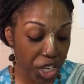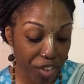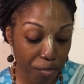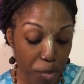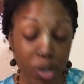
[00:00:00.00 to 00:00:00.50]
of
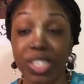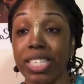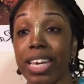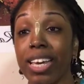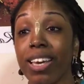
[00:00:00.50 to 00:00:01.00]

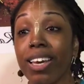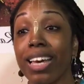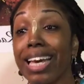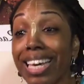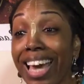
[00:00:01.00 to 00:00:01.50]
mercy,
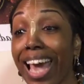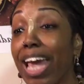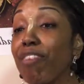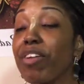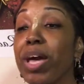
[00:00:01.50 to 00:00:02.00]

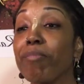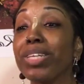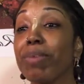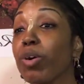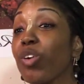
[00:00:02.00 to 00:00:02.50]
gave him
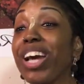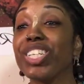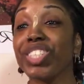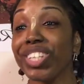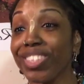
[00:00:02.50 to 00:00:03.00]

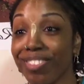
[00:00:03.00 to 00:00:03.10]
liberation.